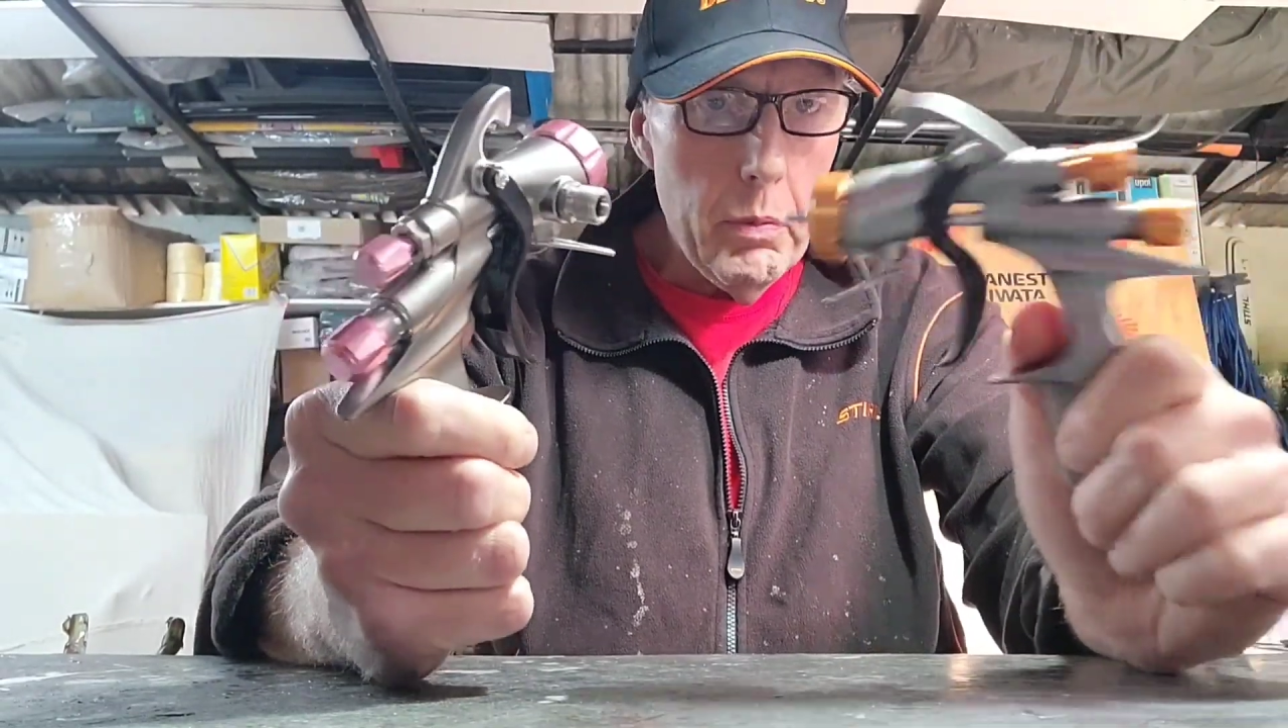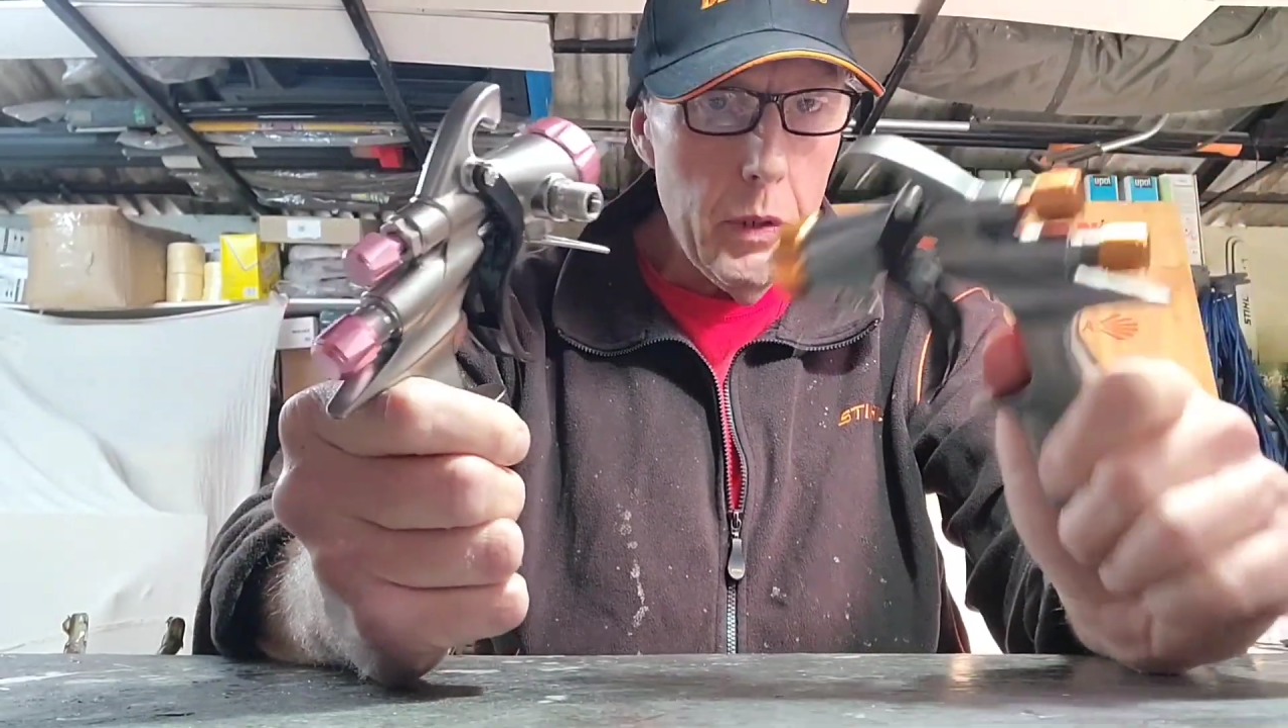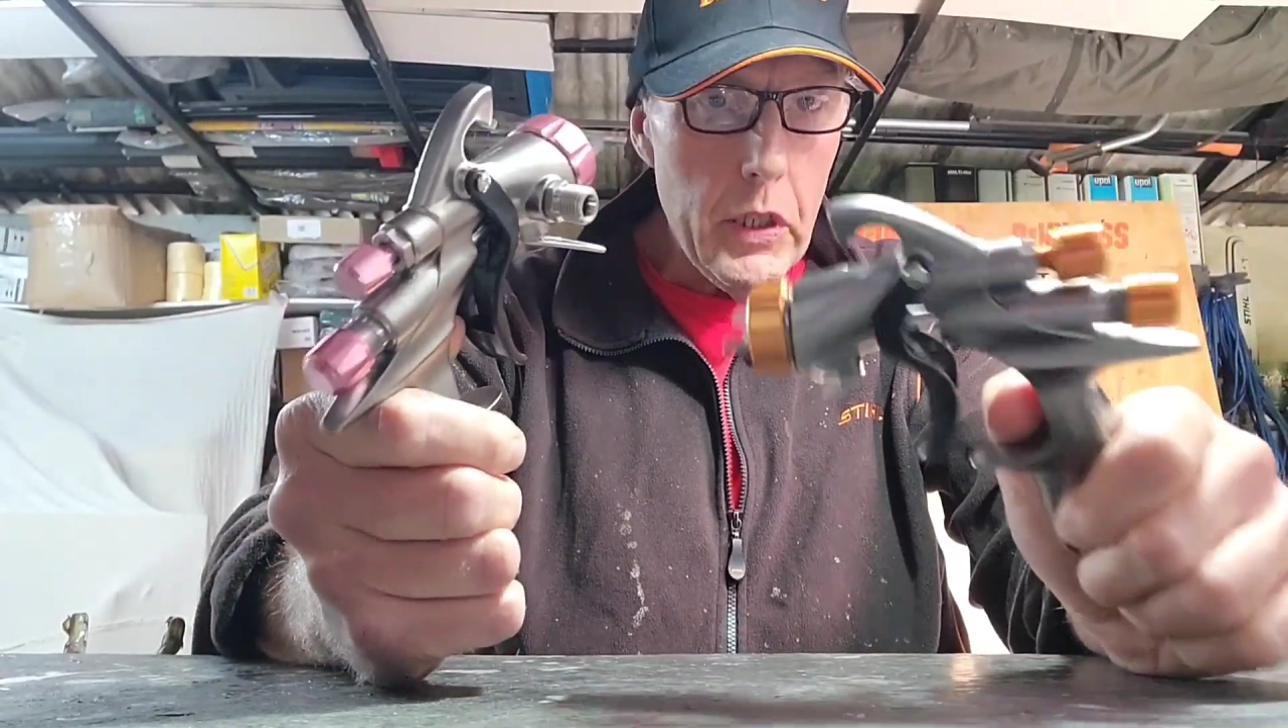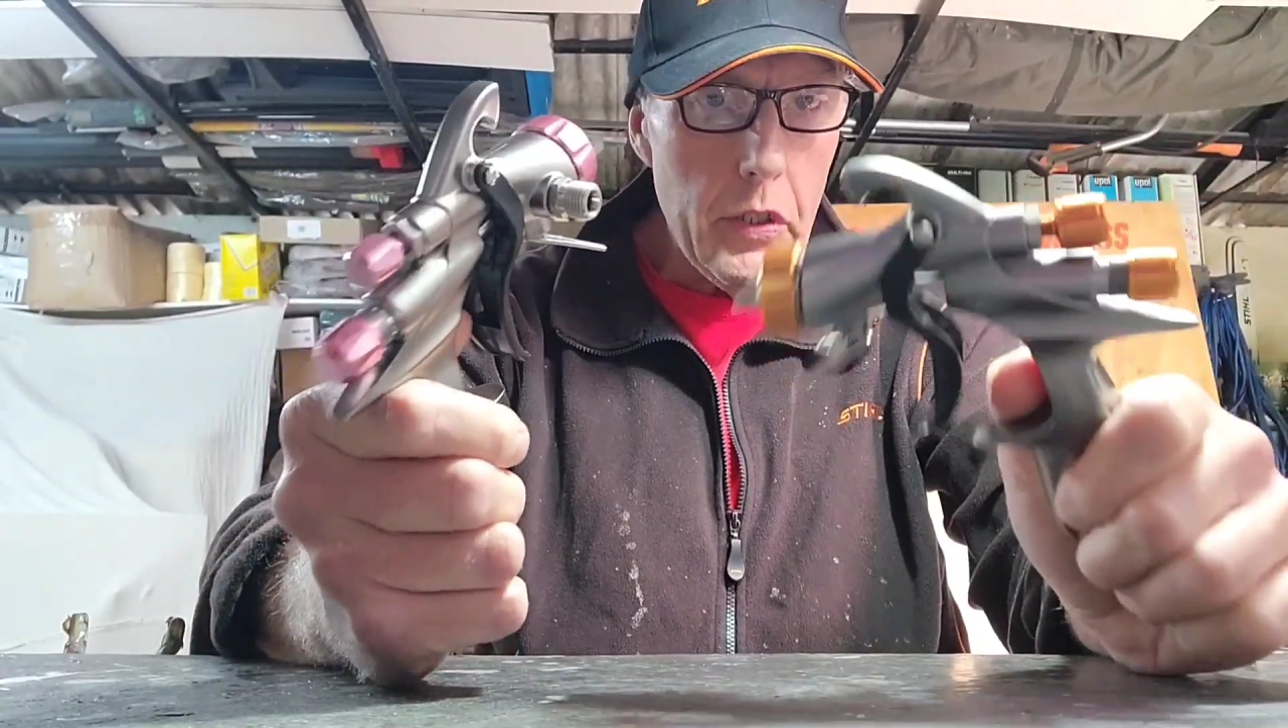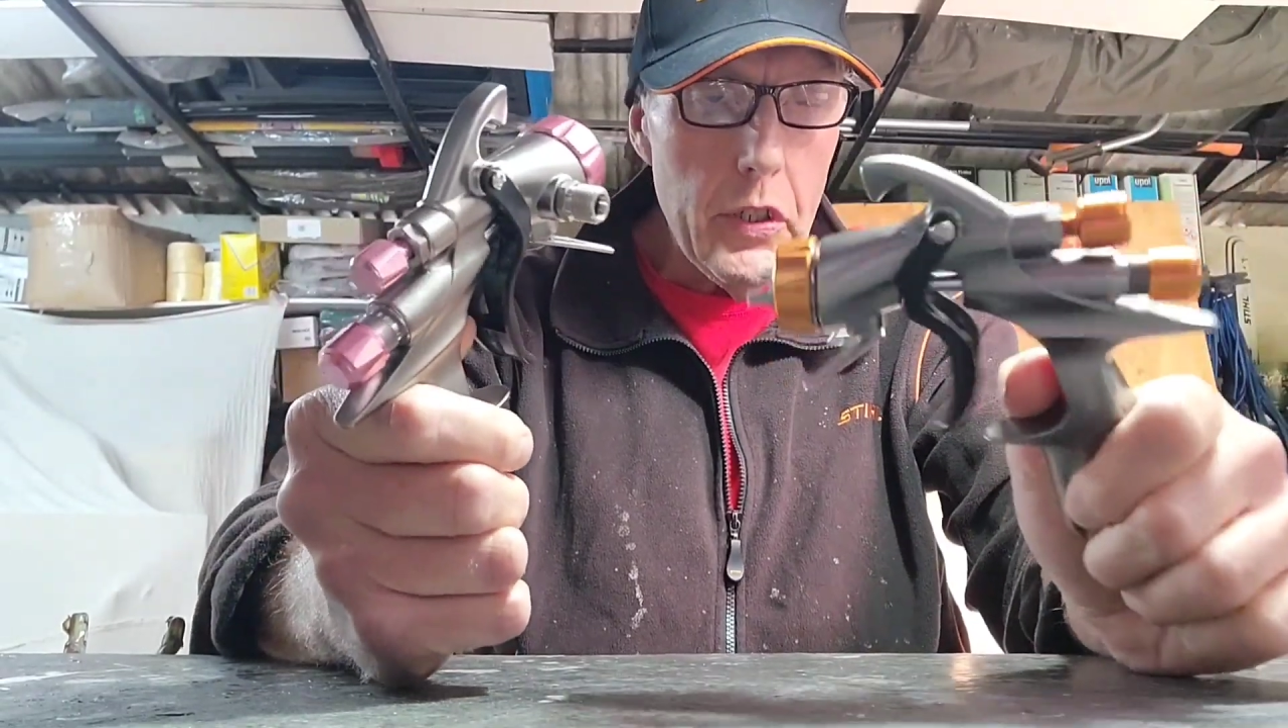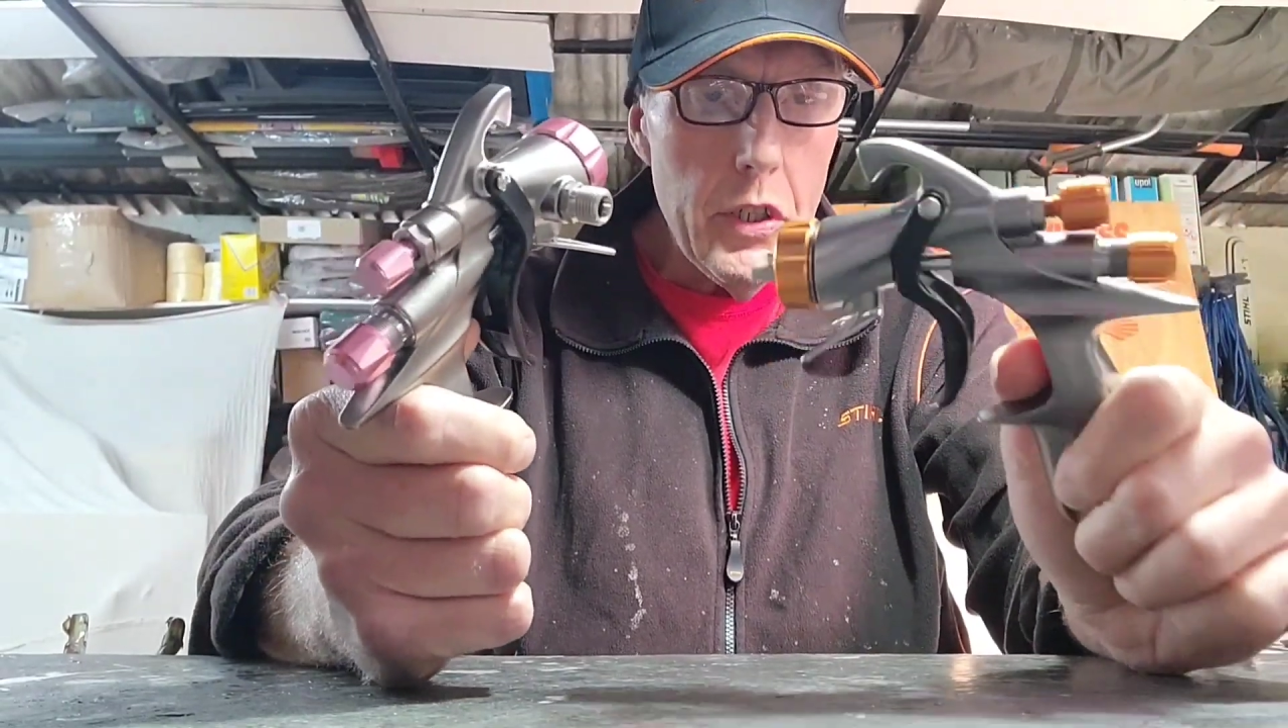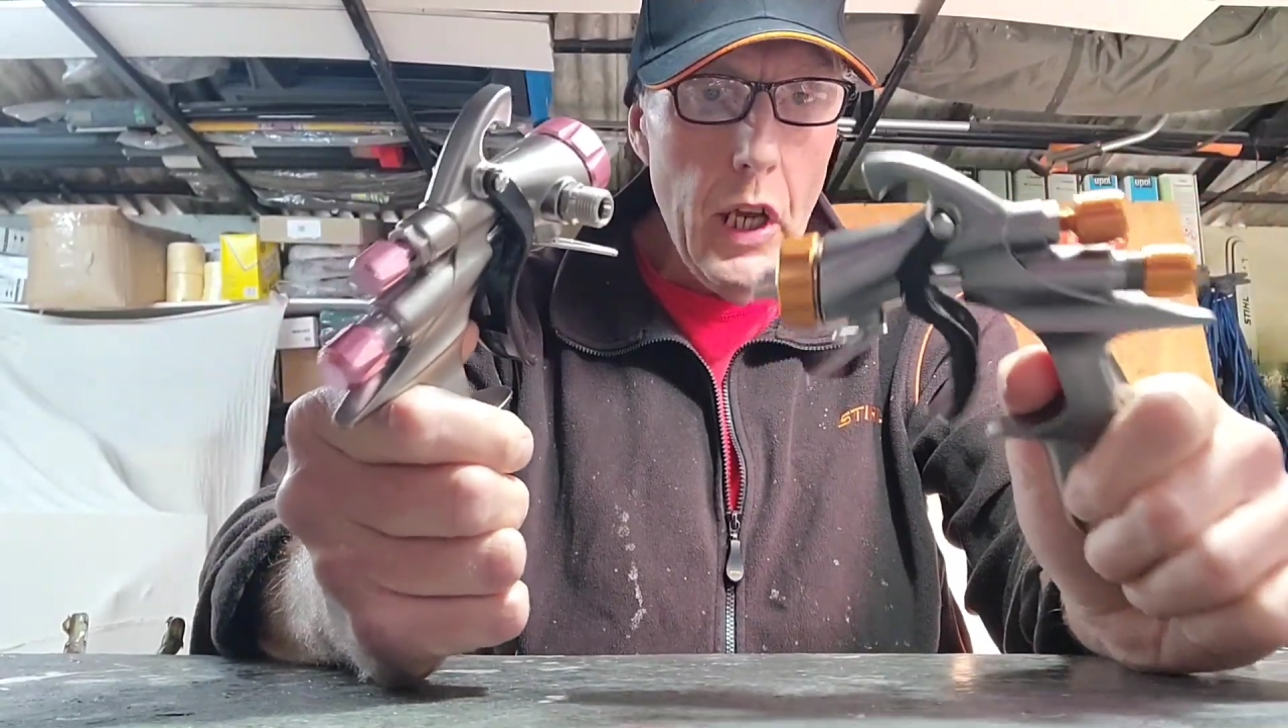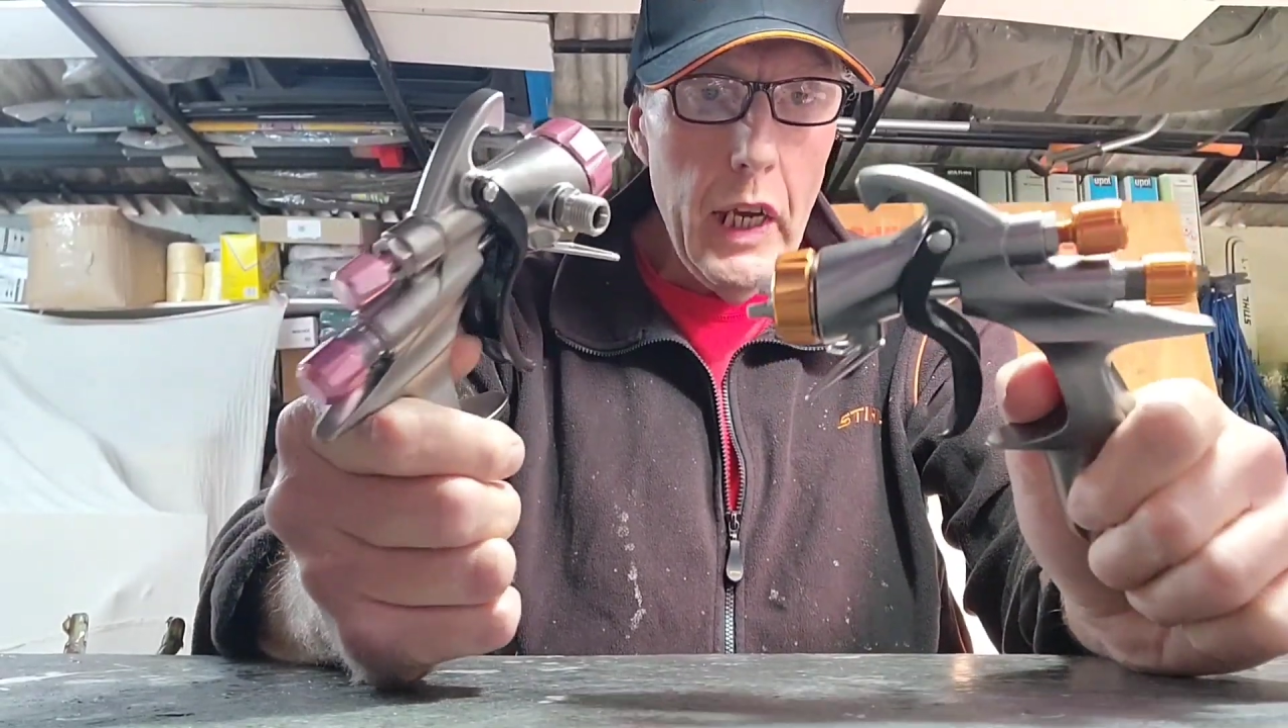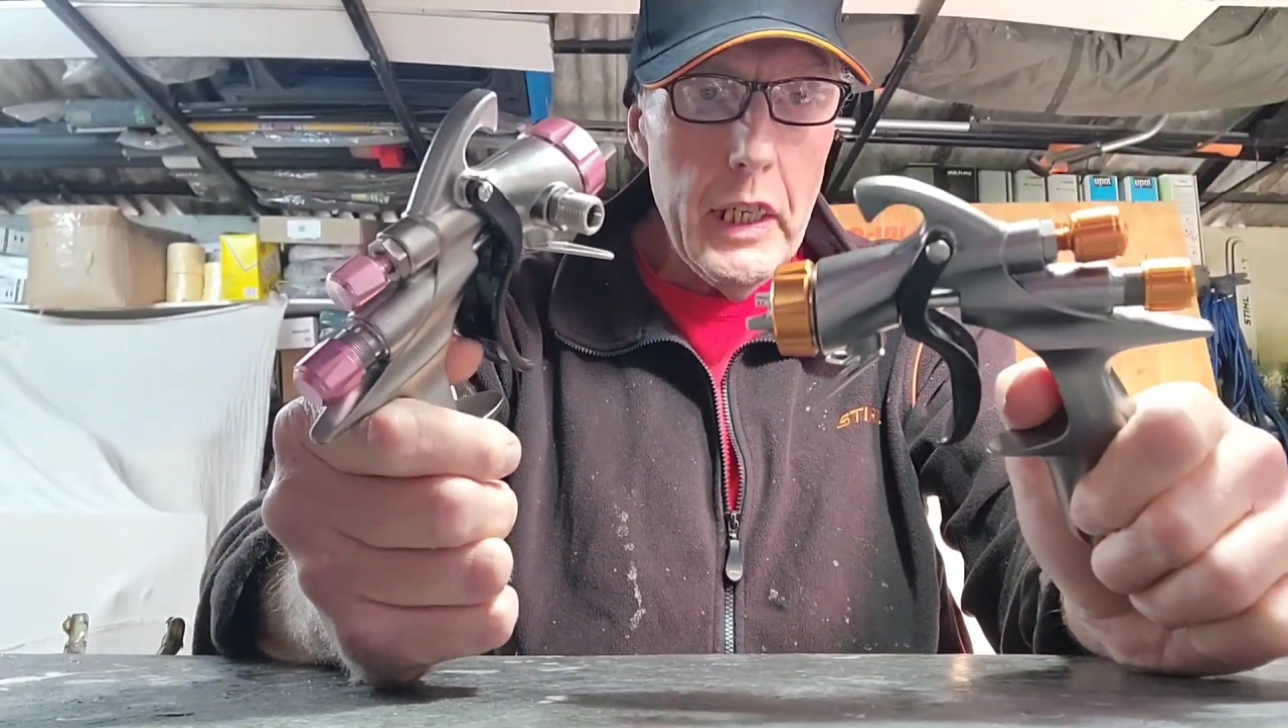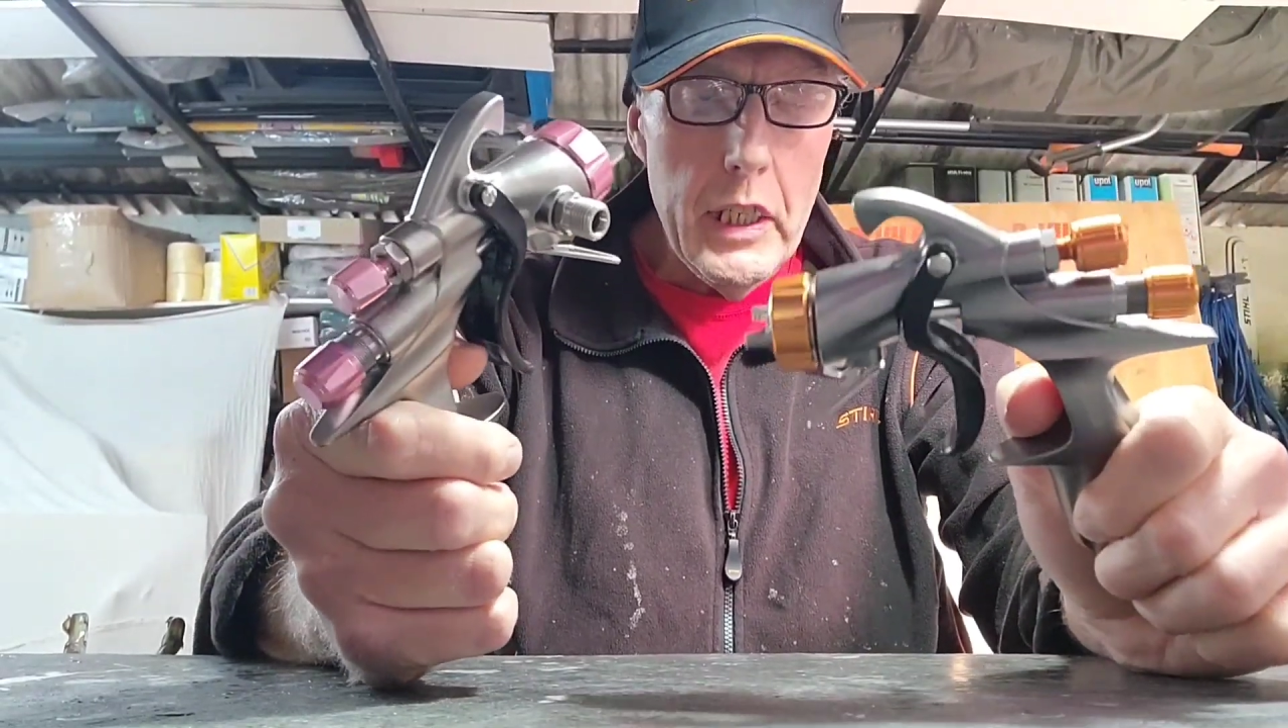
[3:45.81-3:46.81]
which is the
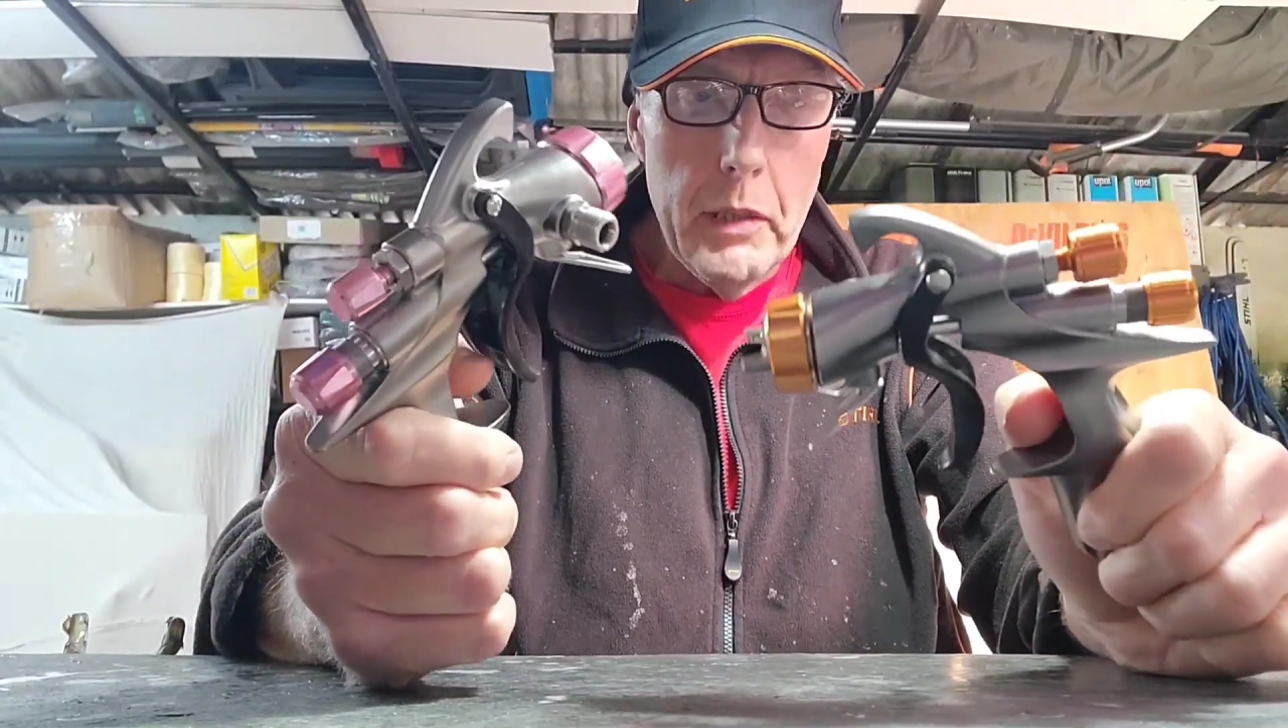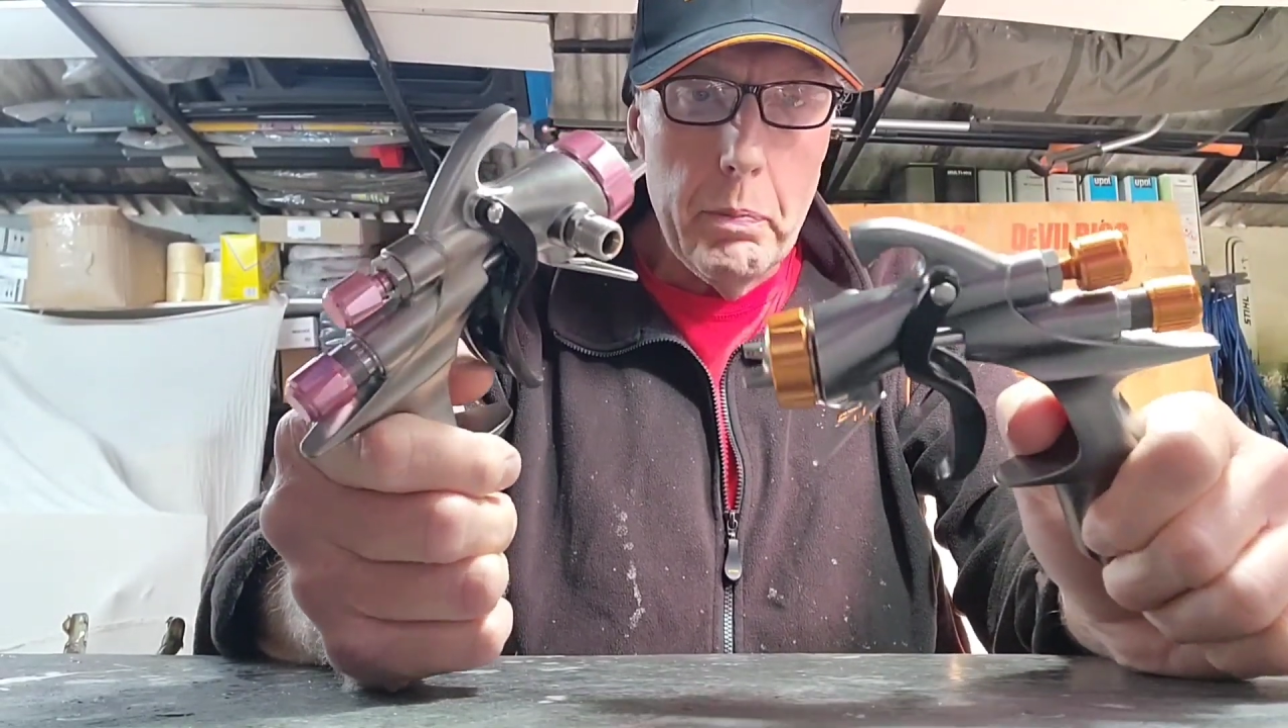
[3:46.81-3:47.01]
changes